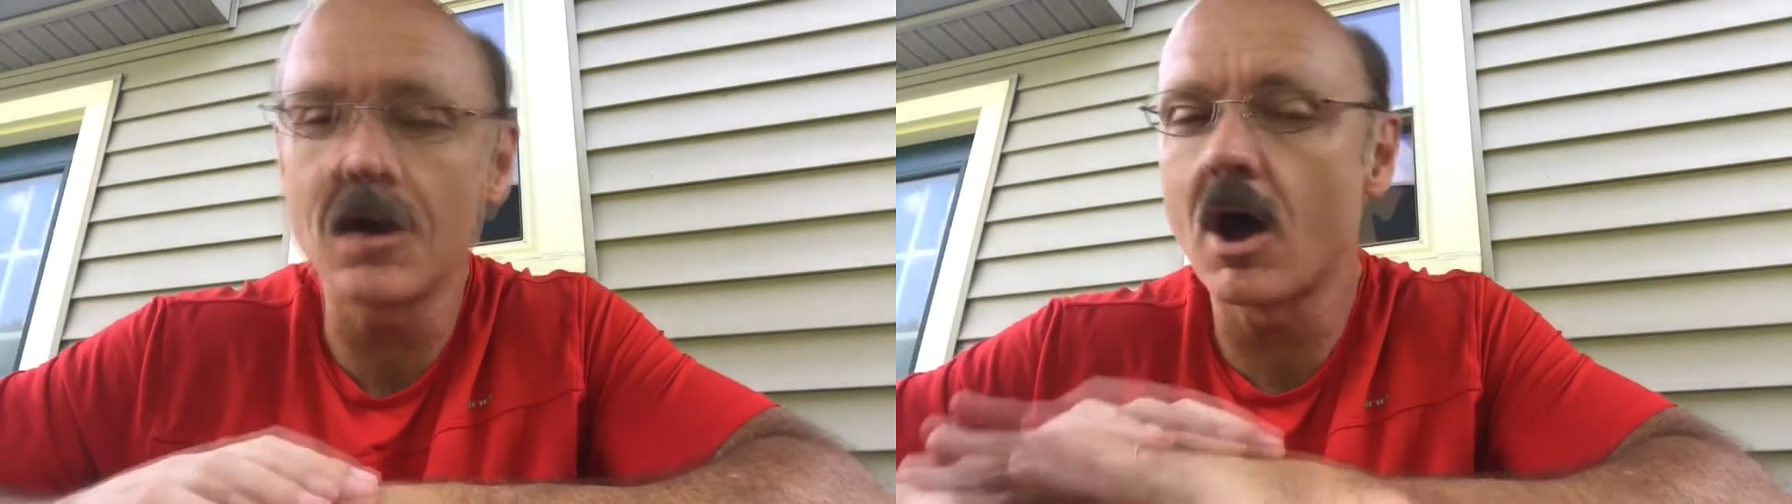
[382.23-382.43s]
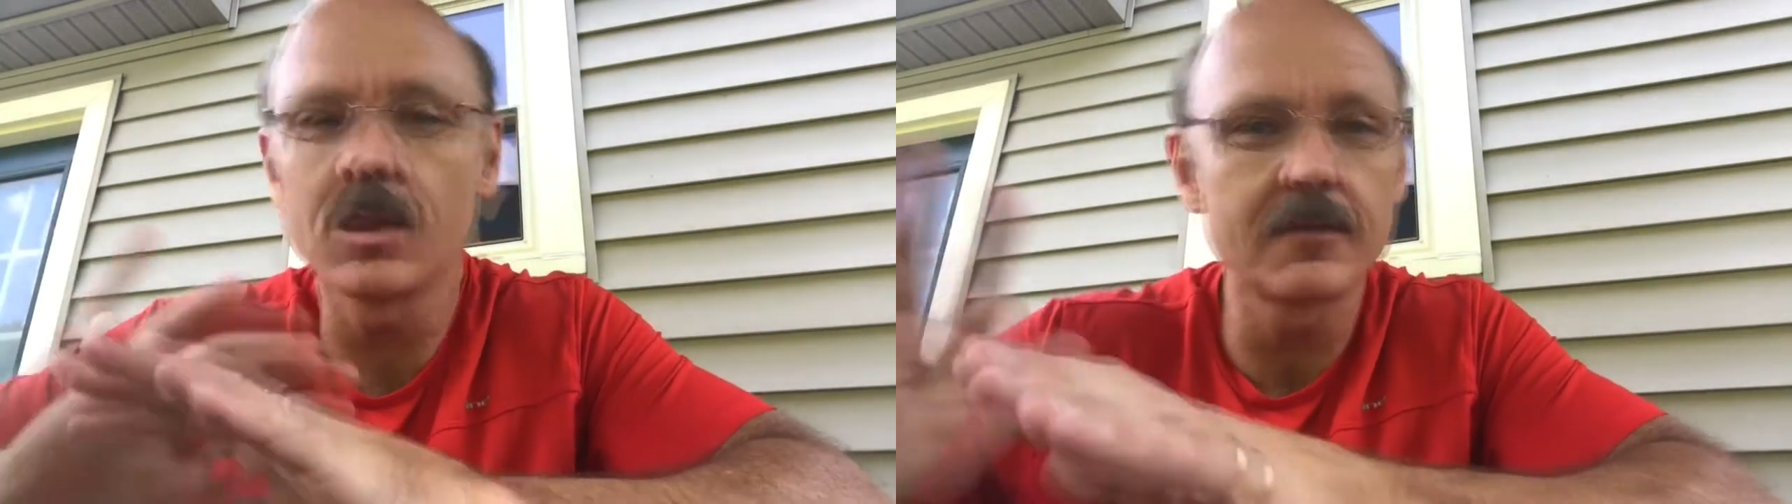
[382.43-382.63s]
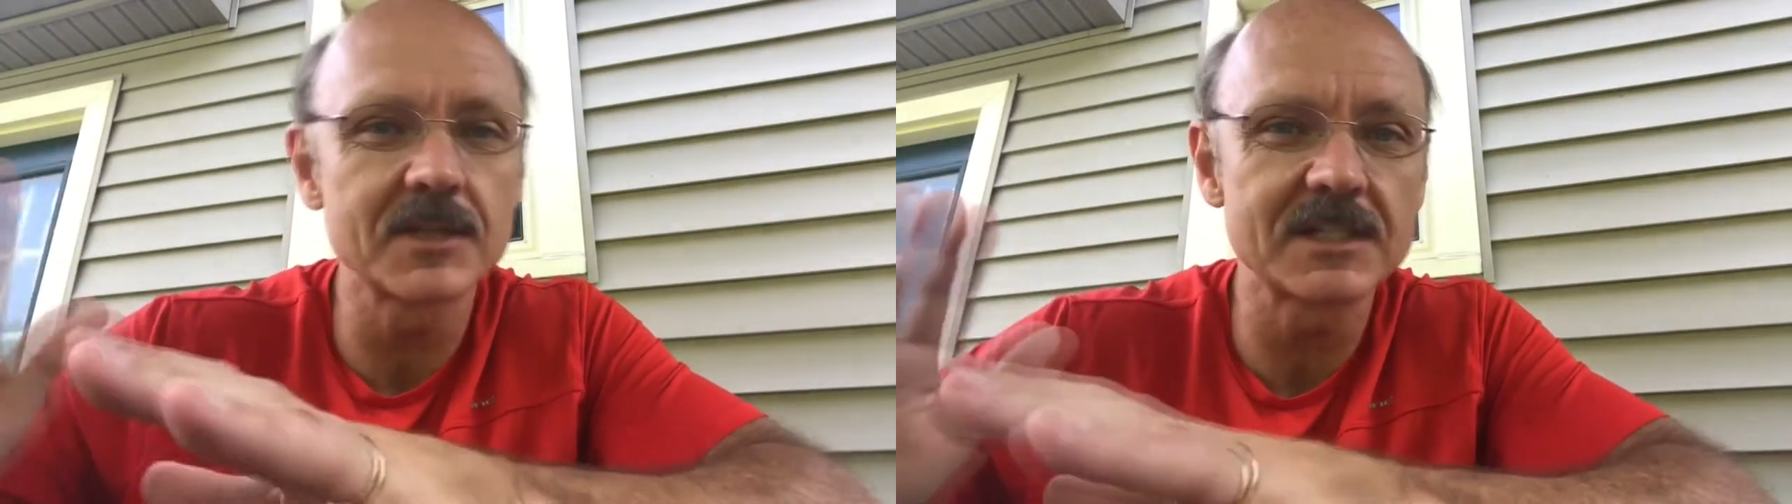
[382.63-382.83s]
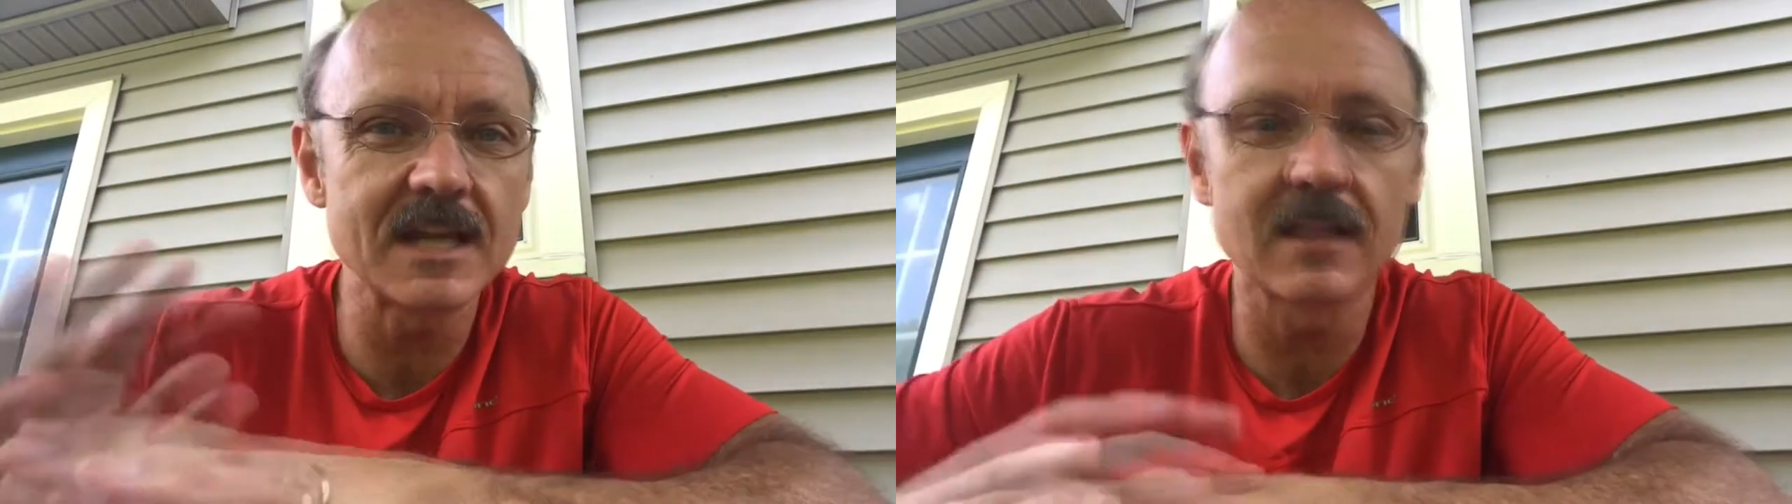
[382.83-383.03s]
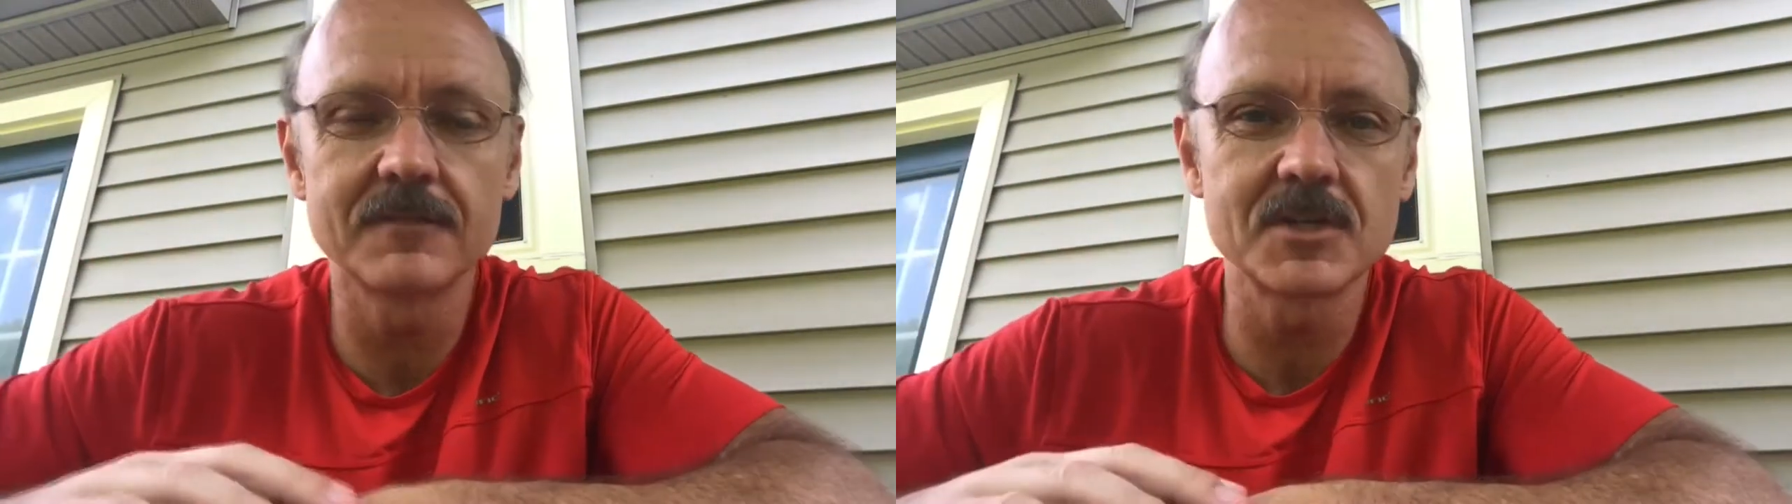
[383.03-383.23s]
all over the
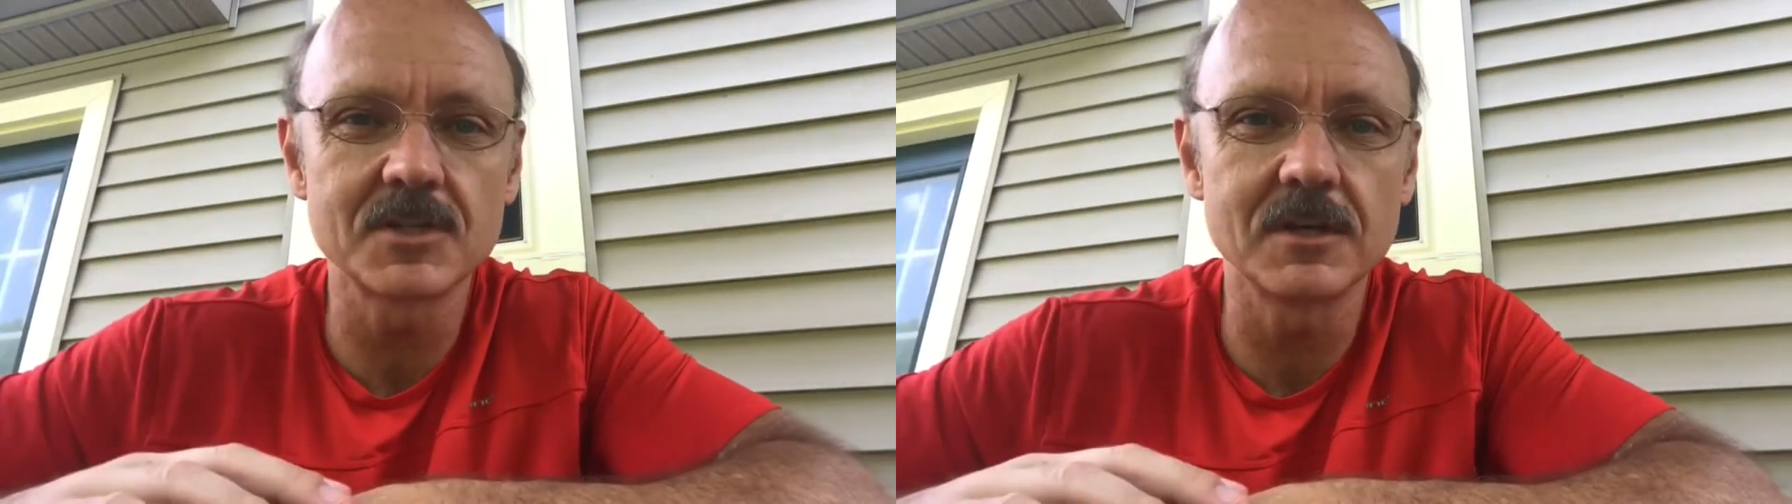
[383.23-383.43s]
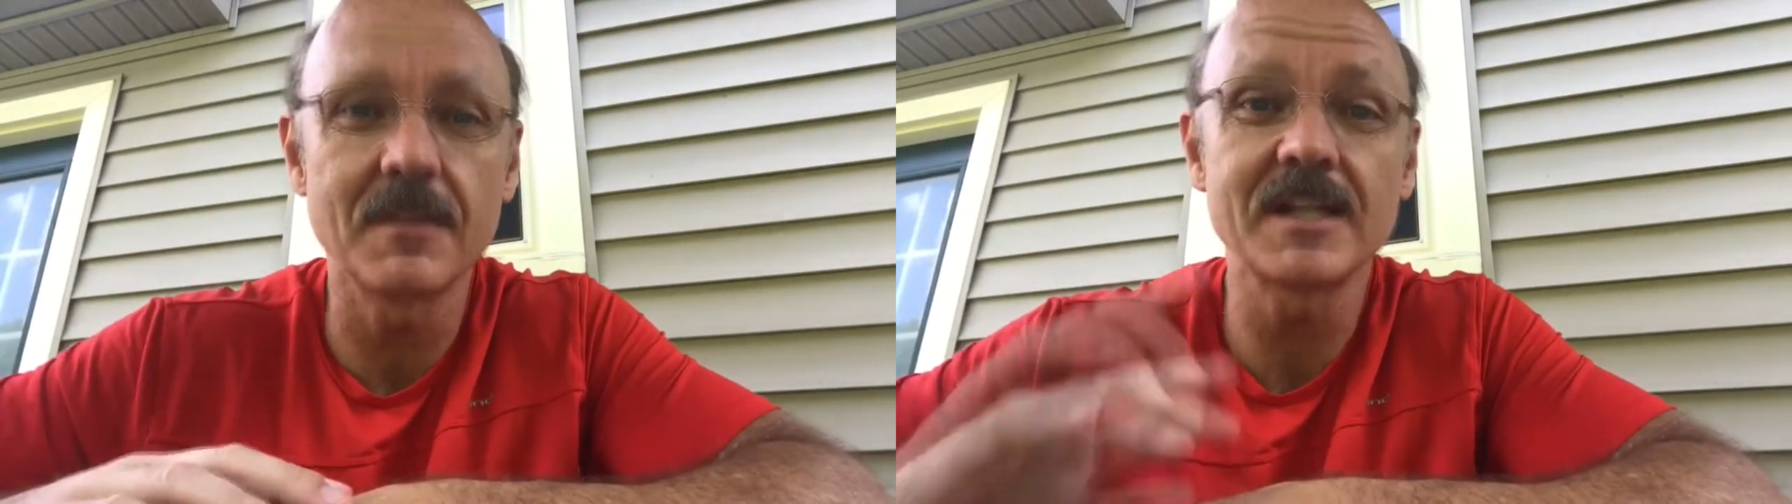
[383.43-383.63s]
television.